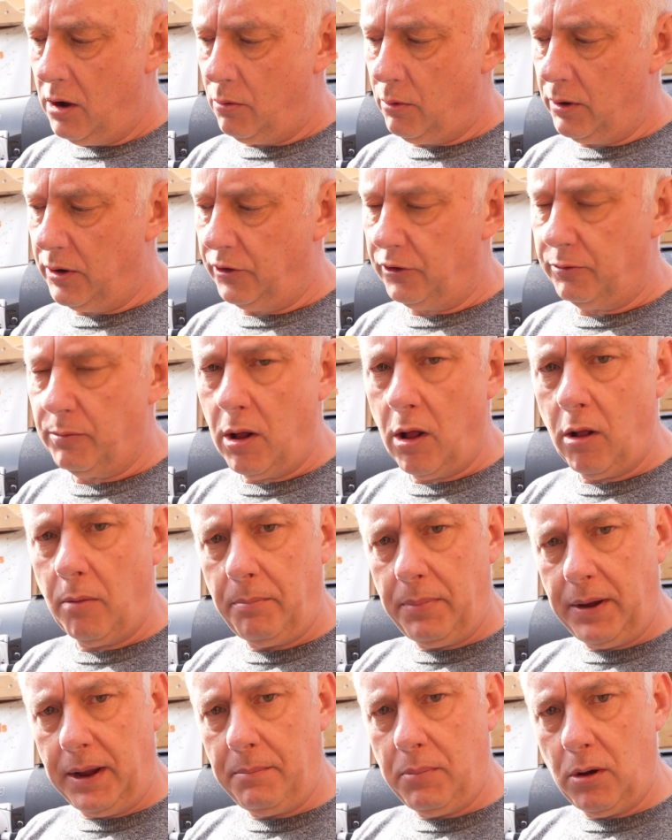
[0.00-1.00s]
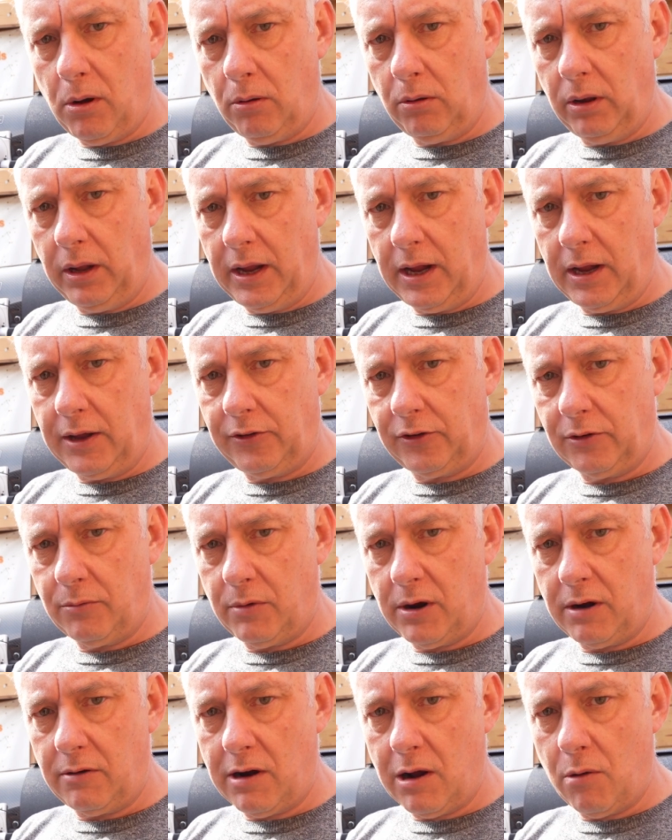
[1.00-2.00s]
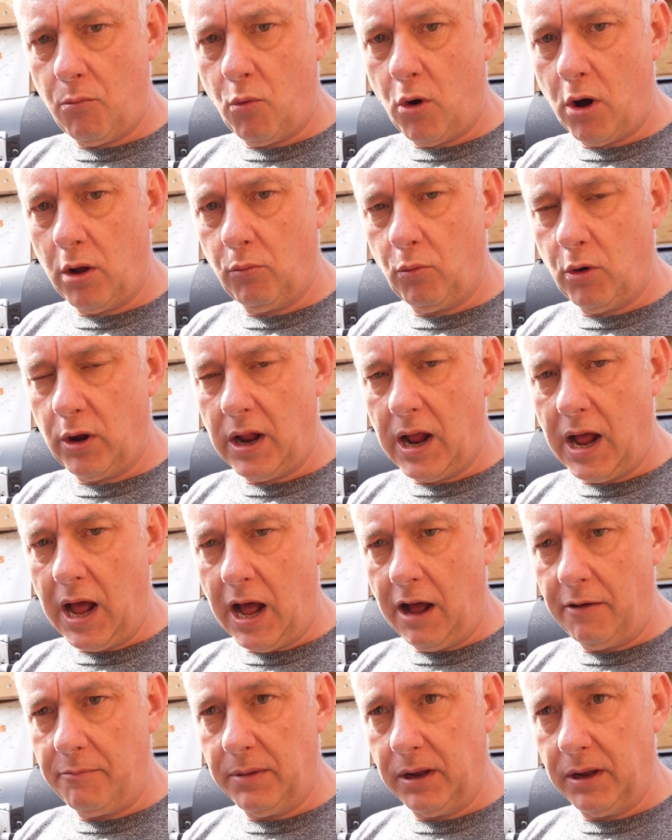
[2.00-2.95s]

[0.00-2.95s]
with a small peephole here, somewhere around 1.5